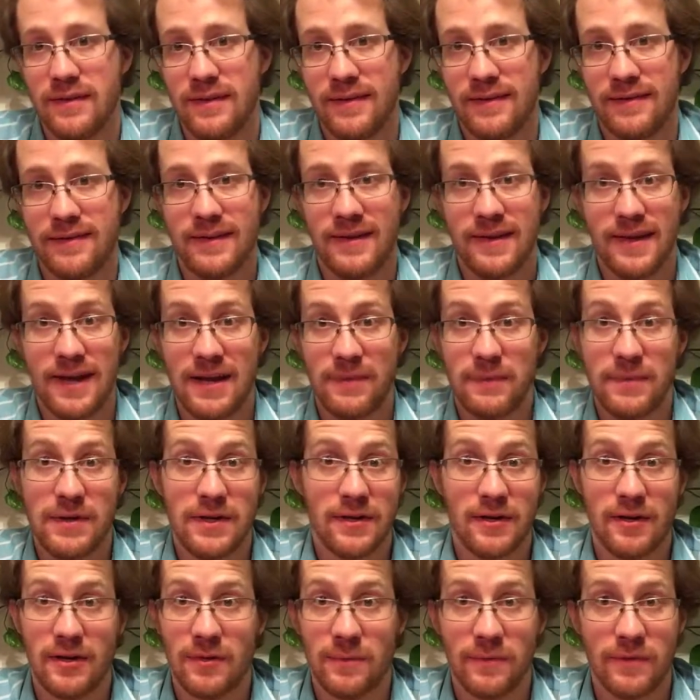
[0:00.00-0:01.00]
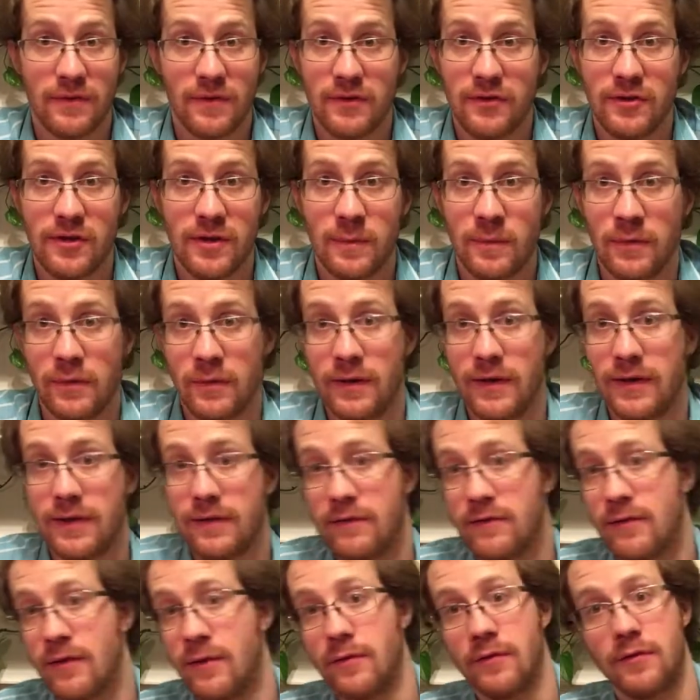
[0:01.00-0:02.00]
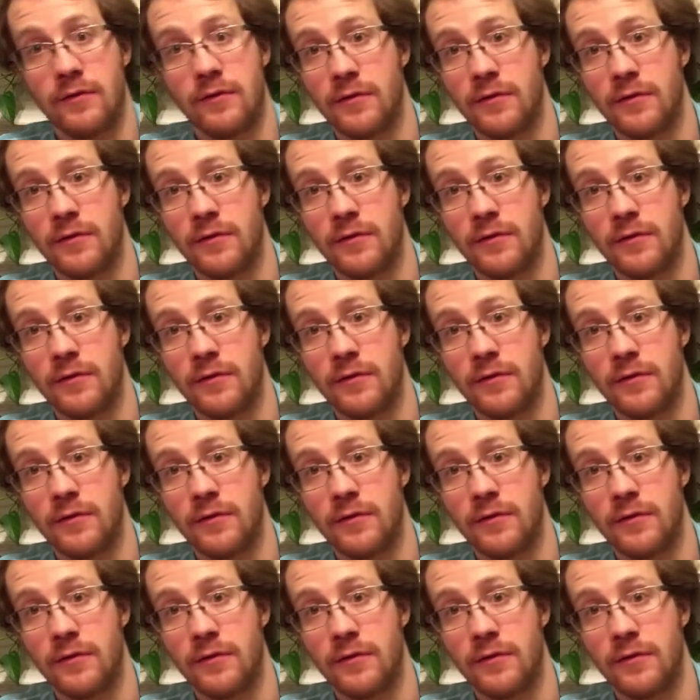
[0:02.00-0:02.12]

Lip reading: And that it becomes a double at some,